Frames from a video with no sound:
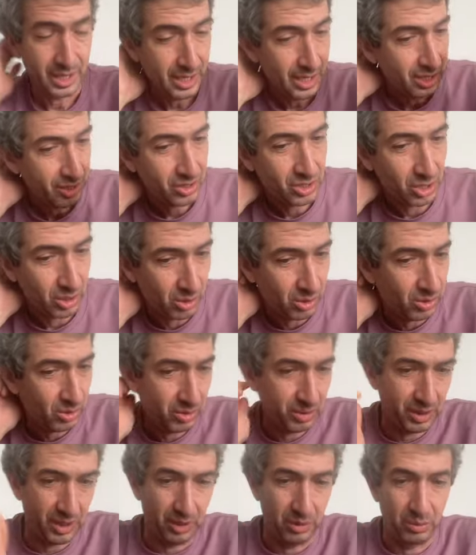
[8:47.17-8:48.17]
So,
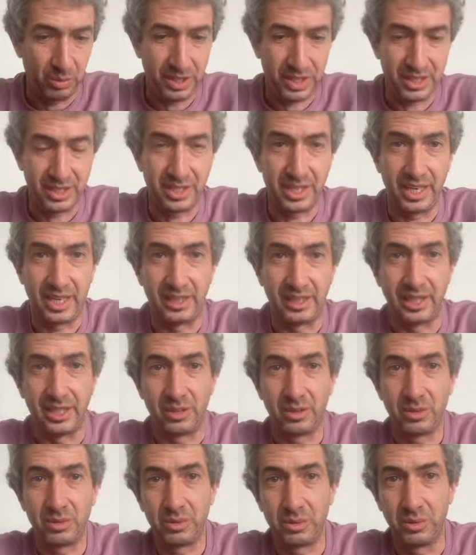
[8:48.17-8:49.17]
we could say, like,
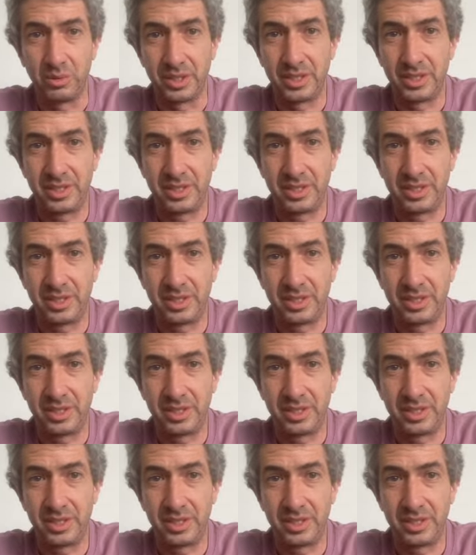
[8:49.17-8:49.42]
what